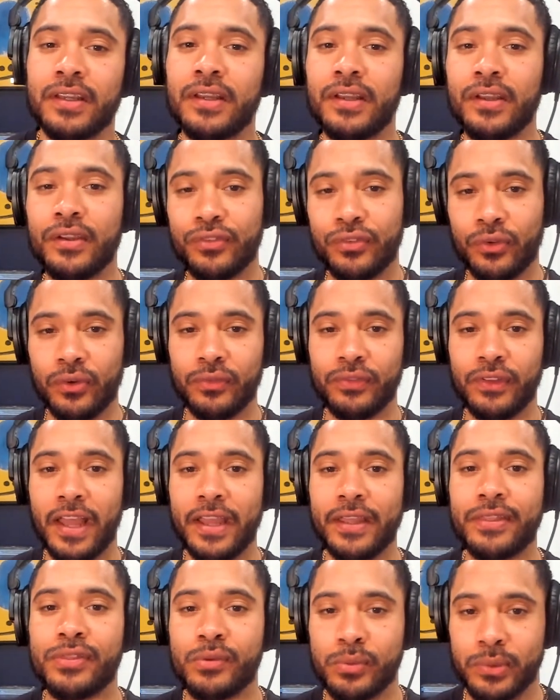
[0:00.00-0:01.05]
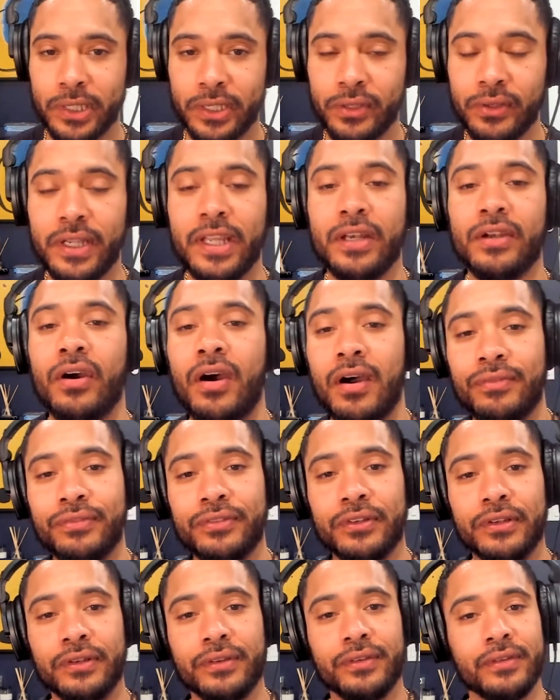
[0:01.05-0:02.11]
sort of like thrill it
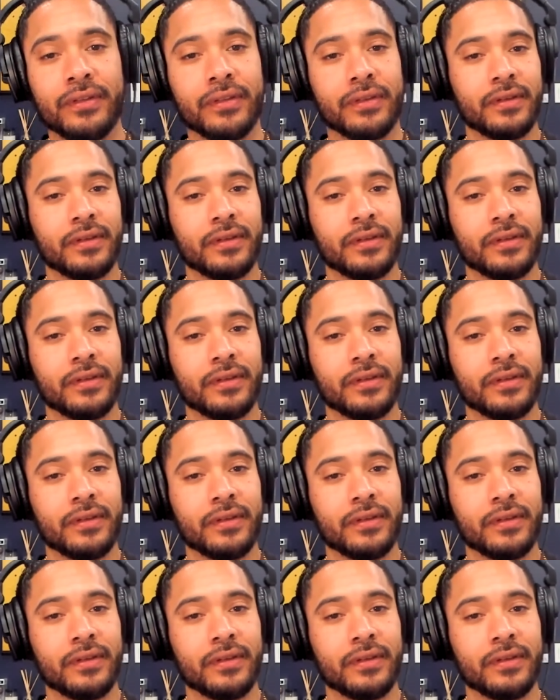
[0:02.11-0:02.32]
offers.